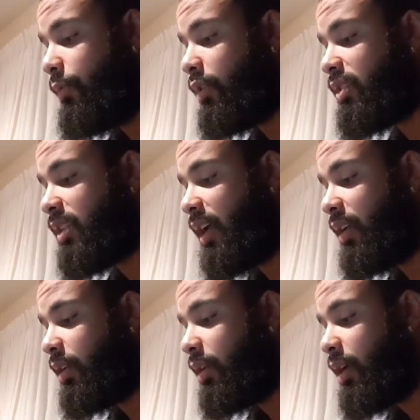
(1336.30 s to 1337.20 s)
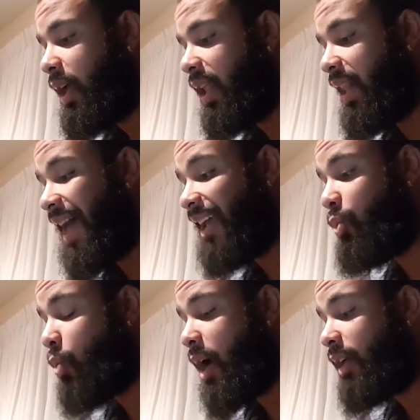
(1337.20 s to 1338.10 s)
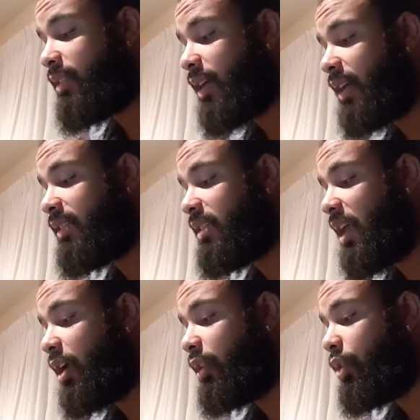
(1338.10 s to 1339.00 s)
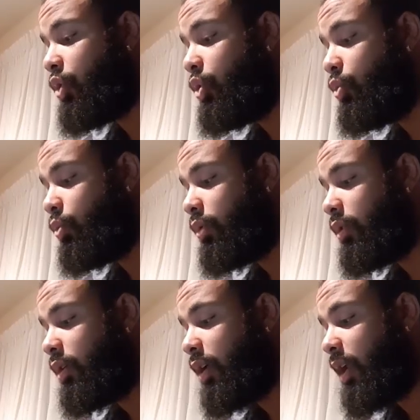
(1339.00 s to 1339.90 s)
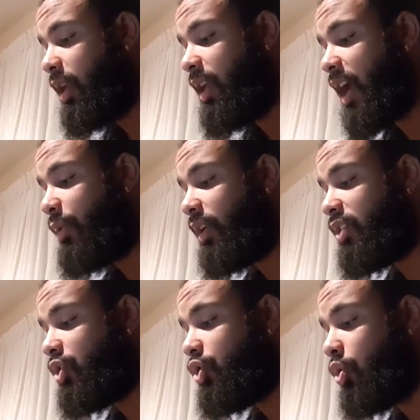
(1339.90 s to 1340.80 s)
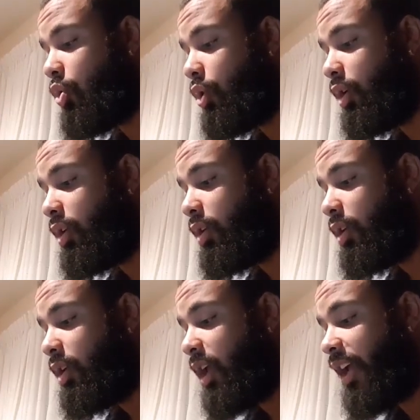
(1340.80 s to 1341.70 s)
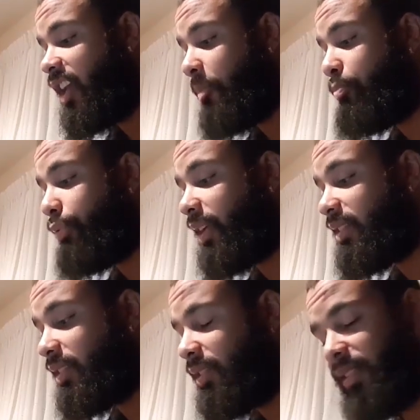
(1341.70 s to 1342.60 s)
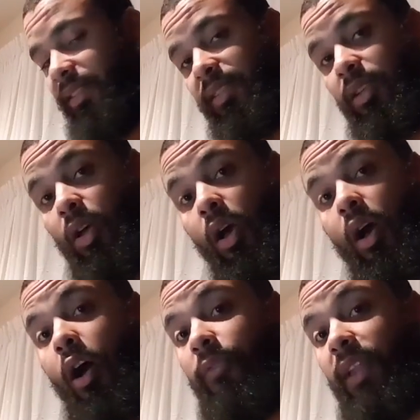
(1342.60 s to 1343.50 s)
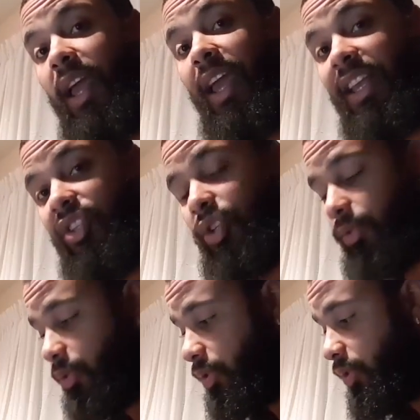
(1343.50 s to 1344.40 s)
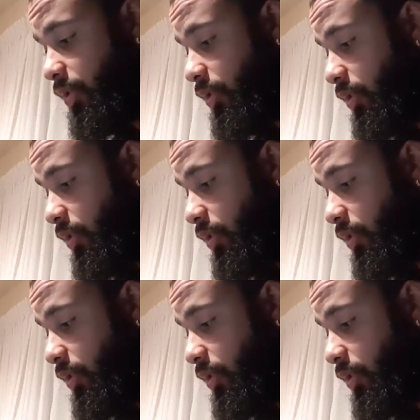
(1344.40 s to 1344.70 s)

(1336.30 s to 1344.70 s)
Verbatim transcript: Verse 10, Likewise I say unto you, there is joy in the presence of the angels